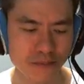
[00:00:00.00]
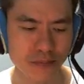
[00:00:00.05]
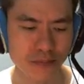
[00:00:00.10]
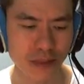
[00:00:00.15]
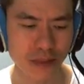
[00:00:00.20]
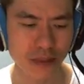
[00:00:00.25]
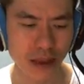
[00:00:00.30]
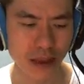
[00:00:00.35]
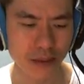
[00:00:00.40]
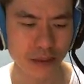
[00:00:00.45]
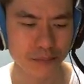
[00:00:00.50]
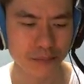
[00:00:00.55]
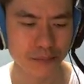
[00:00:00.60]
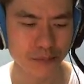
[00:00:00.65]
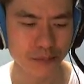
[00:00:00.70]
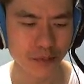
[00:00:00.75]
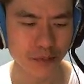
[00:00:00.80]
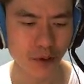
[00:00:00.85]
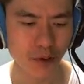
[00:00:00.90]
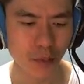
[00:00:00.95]
they are
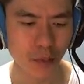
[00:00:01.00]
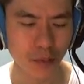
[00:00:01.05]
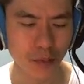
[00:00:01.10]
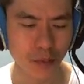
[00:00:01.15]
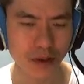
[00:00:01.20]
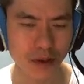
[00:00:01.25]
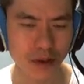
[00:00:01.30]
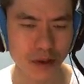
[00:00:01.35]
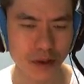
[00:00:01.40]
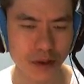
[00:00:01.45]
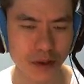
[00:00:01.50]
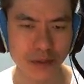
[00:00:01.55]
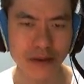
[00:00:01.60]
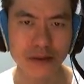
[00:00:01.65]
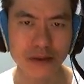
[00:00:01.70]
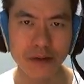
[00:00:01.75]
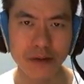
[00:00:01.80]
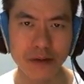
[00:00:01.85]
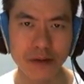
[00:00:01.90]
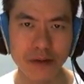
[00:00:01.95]
probably going to be
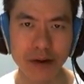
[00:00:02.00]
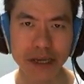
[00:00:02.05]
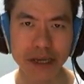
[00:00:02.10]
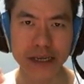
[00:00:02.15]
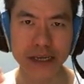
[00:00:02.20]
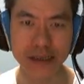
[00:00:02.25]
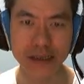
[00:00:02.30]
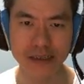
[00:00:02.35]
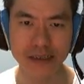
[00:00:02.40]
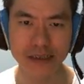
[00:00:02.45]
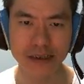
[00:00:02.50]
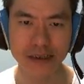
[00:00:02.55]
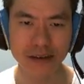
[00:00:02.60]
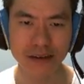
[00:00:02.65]
very easy.